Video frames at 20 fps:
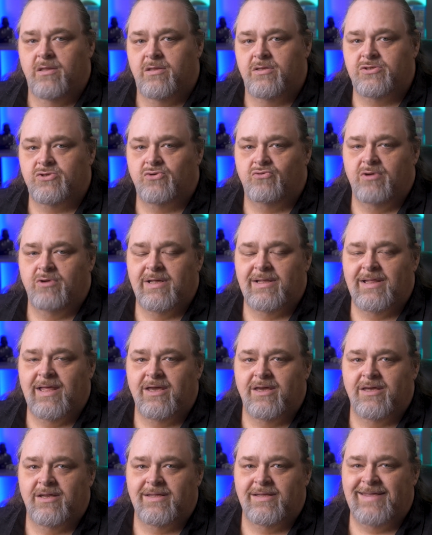The story I'd
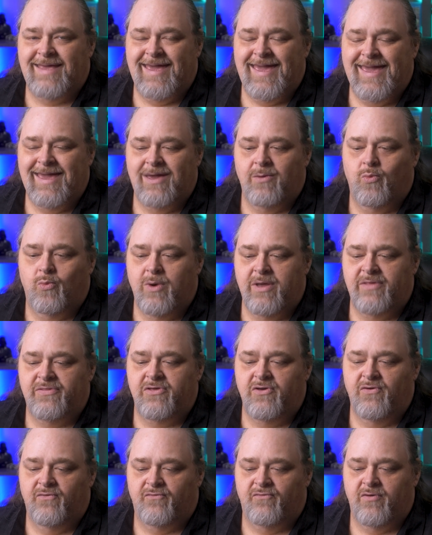like you to take with
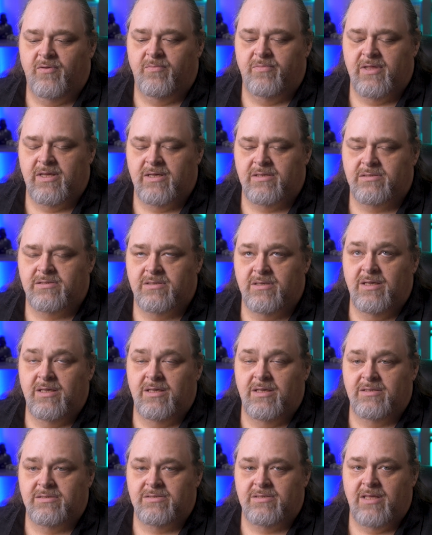you from this
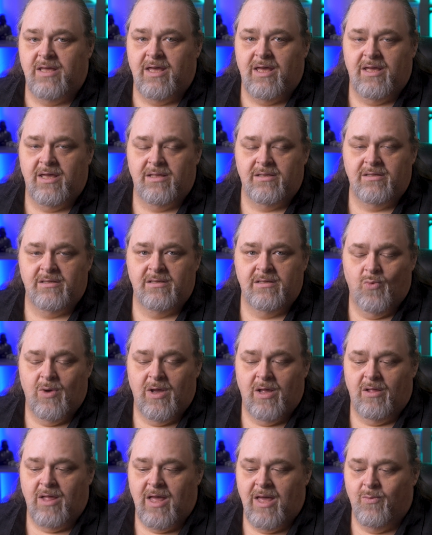is that
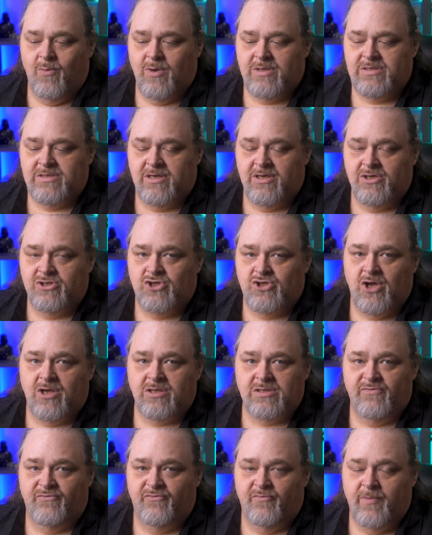while I wasn't
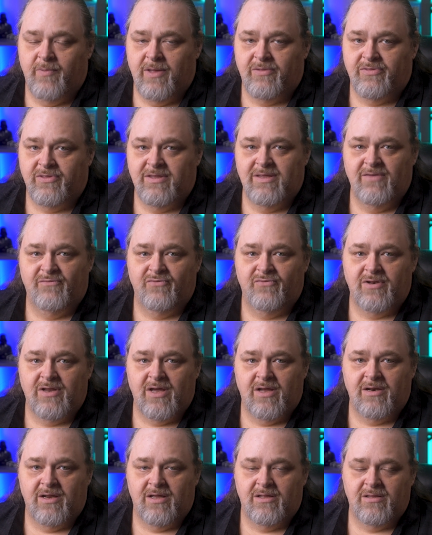exhaustive about the different
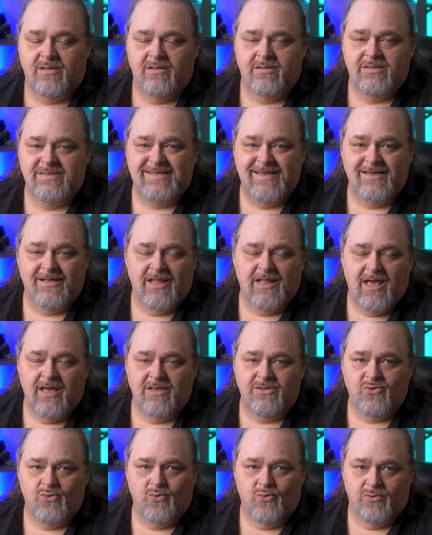.NET
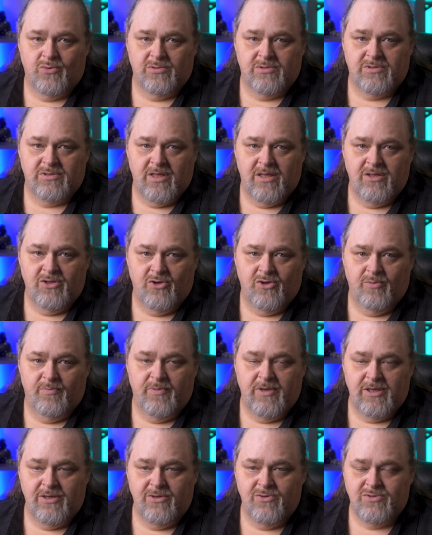CLI tools that you could
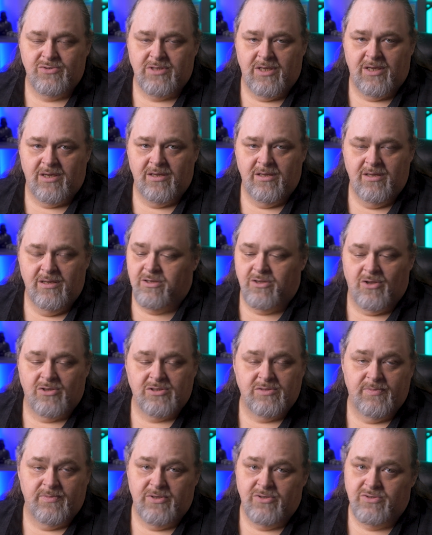be using, you could
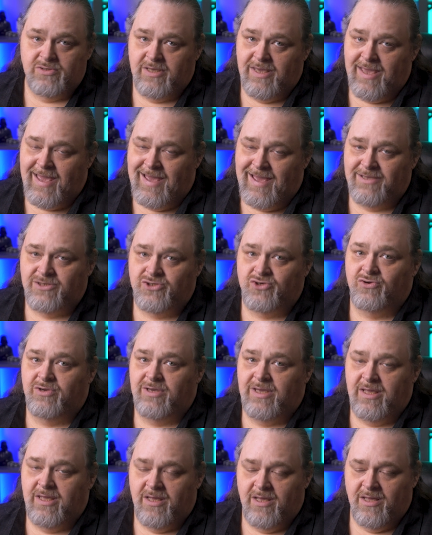also be using Azure
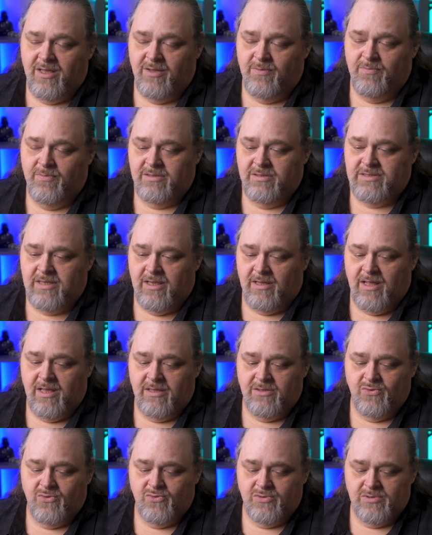and GitHub
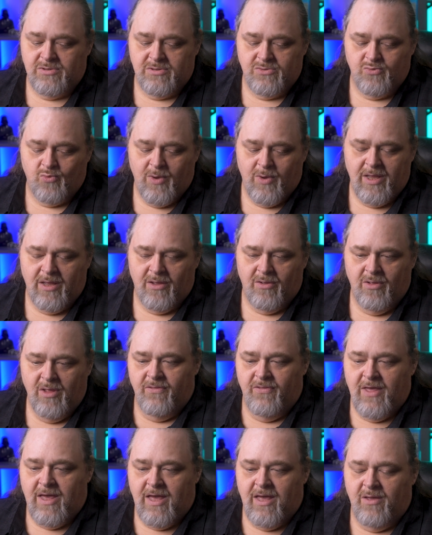CLI tools as well,
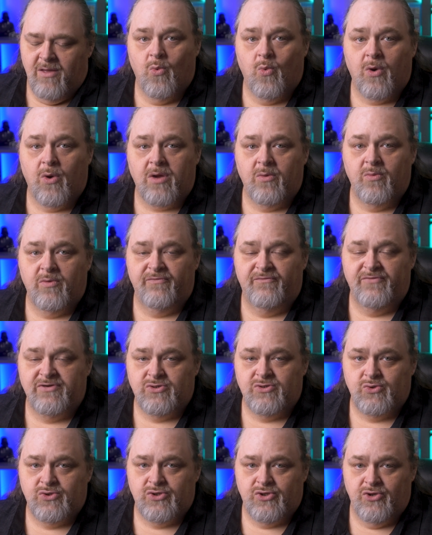that working with
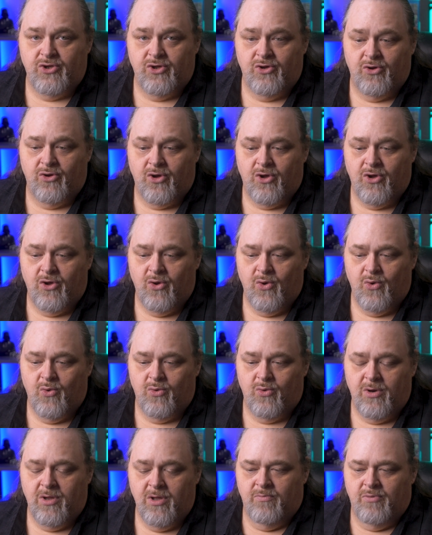Visual Studio
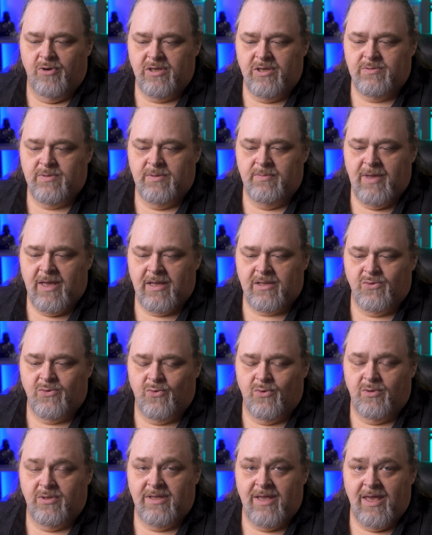Code brings me back
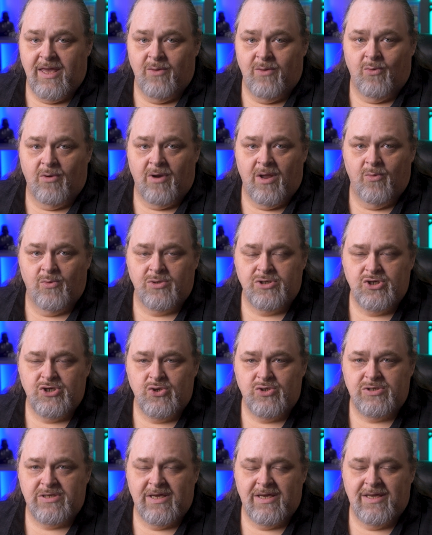to a day where I was
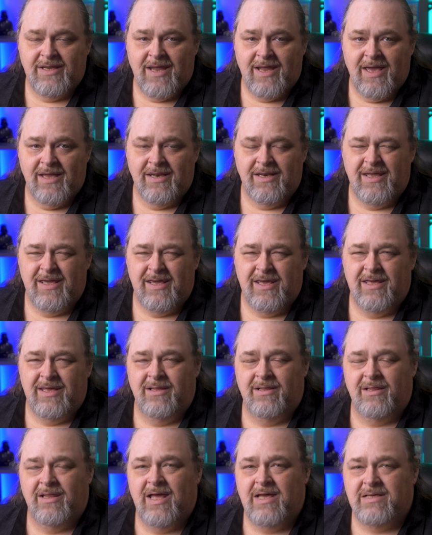using an
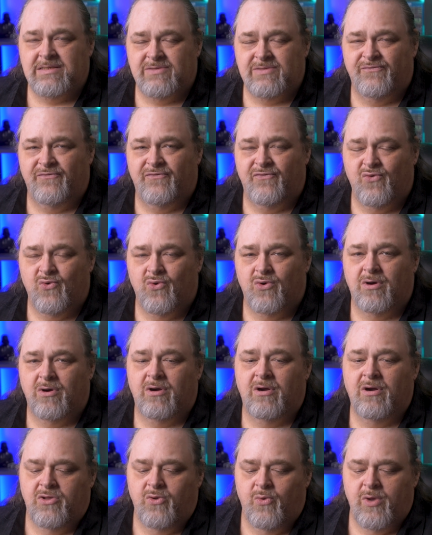IDE less
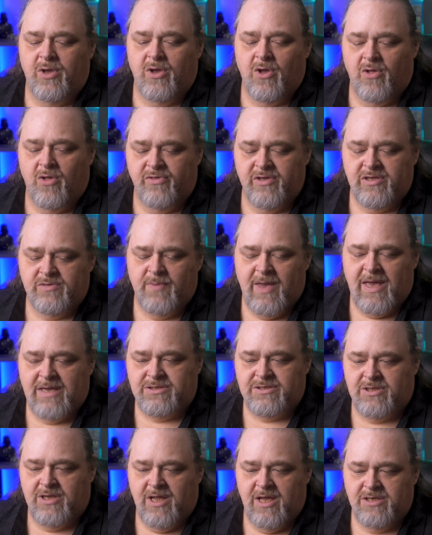for doing all these
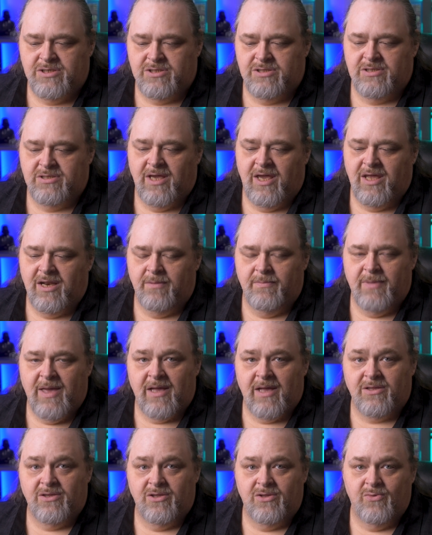machinations and getting
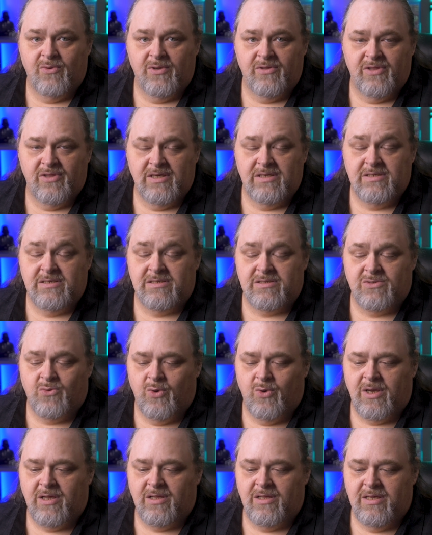back to doing things as
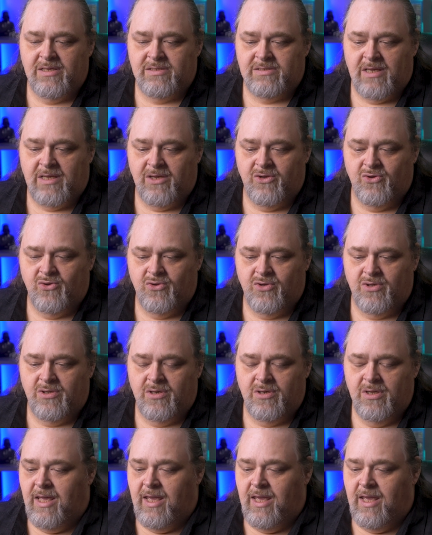quickly as I could.